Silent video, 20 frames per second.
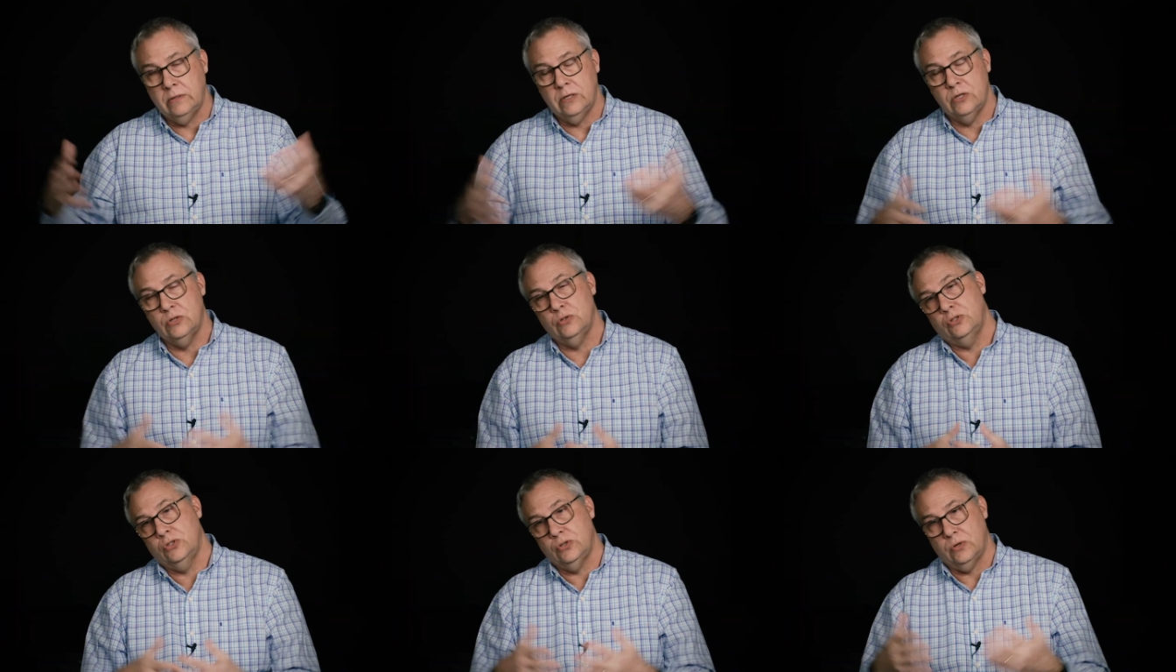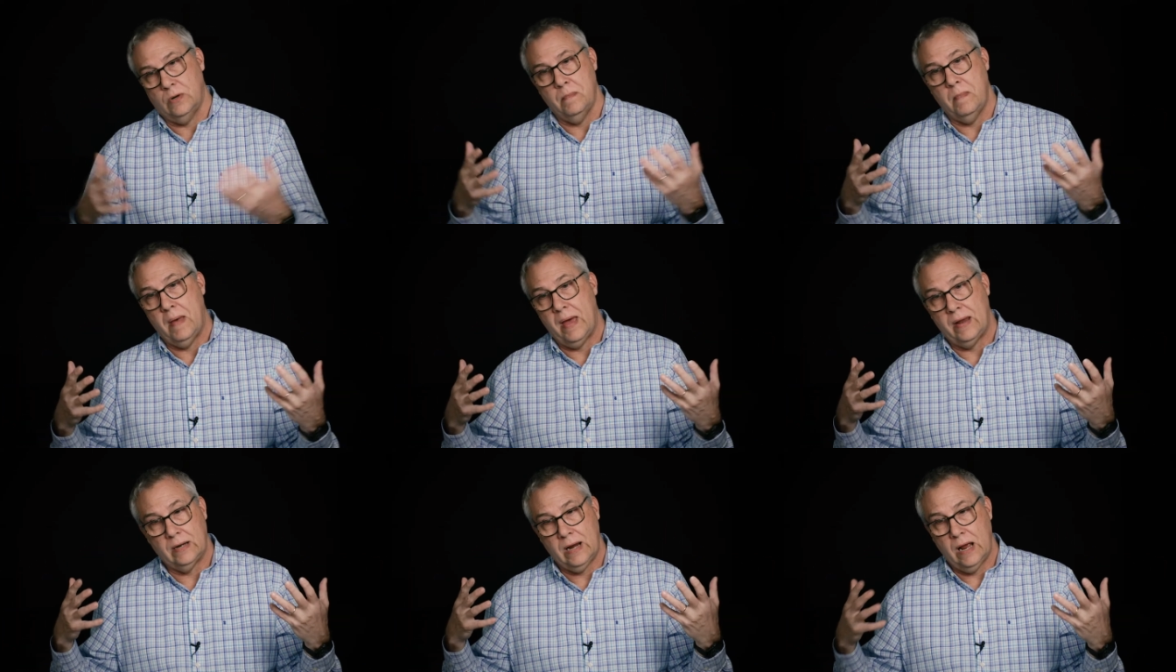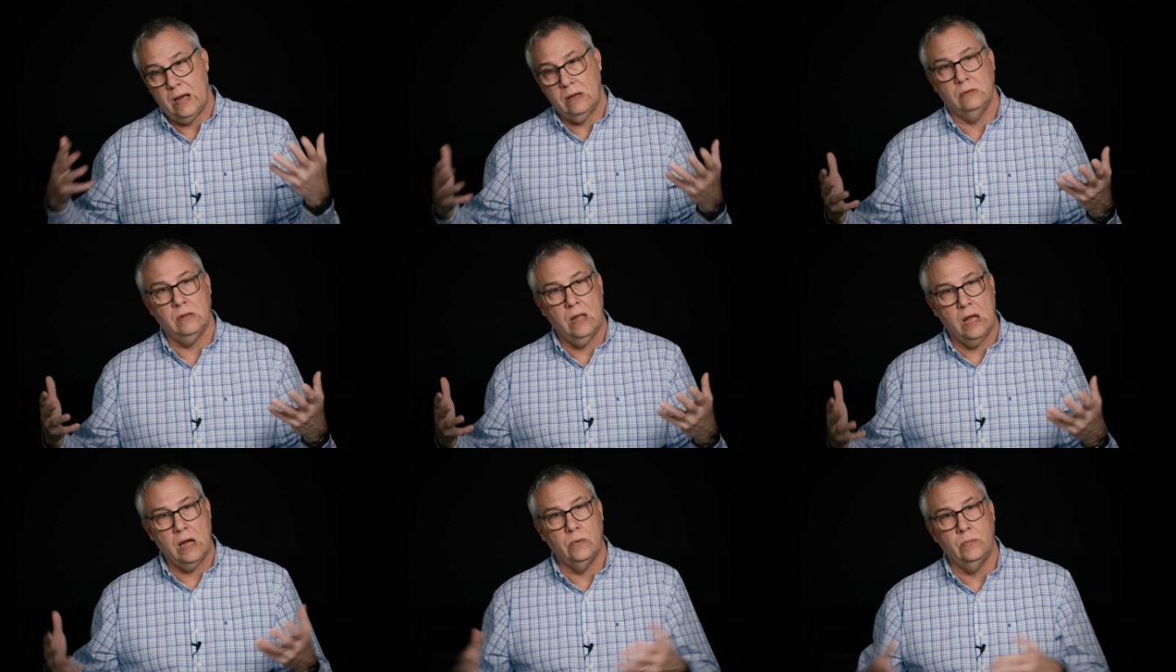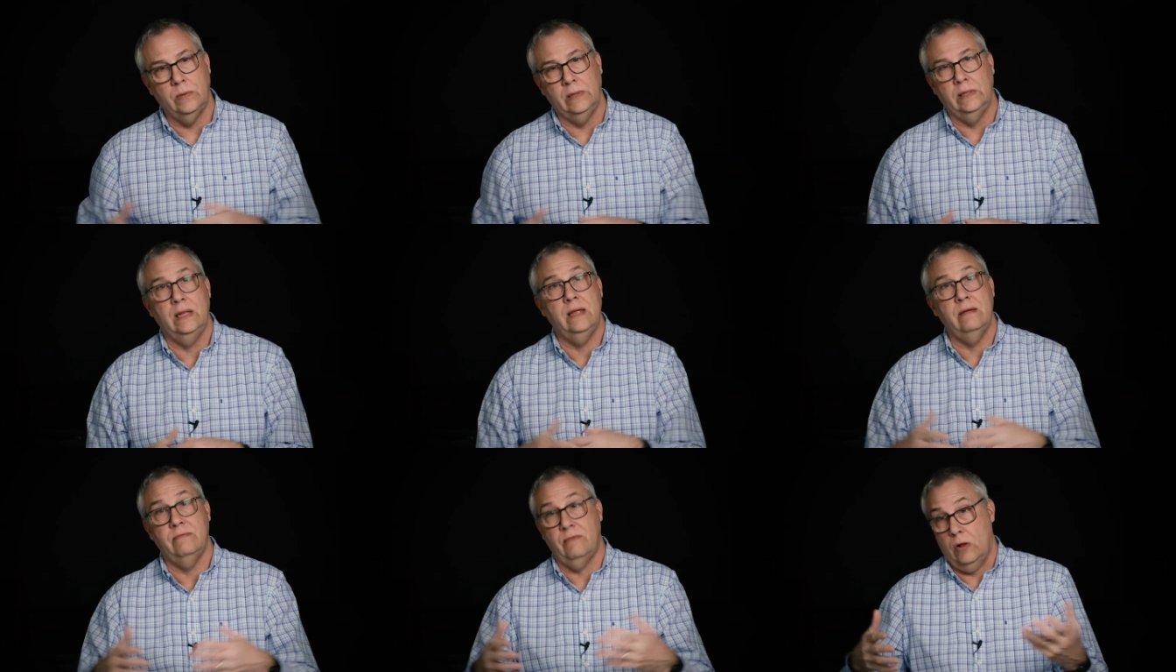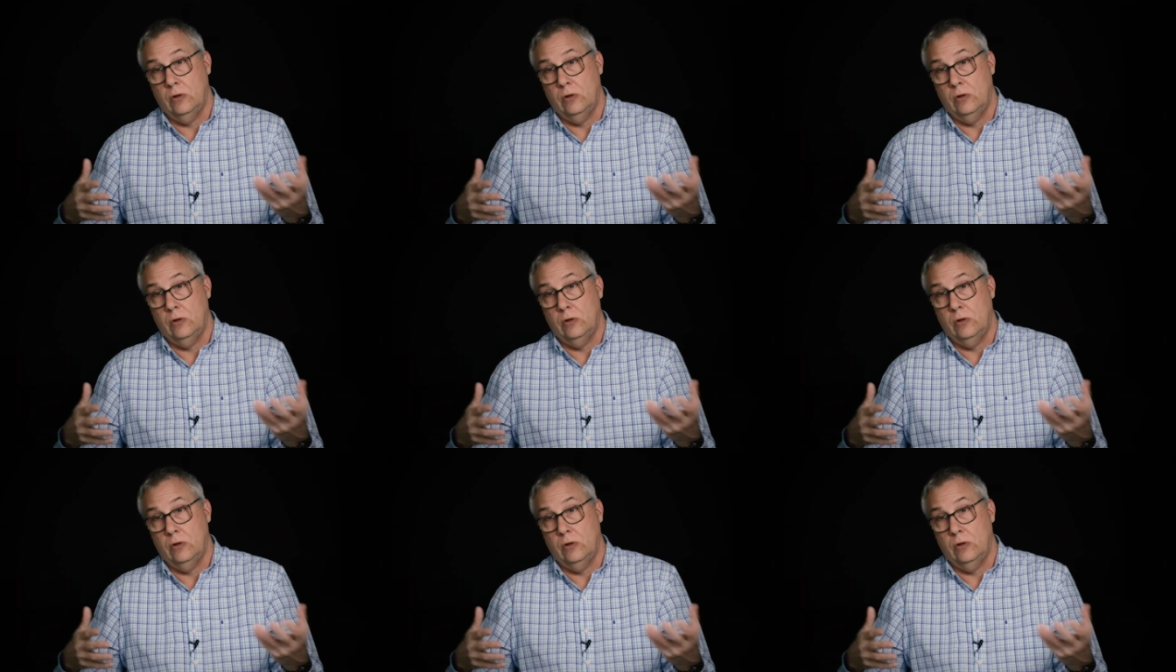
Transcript: It doesn't sort of matter how long we live,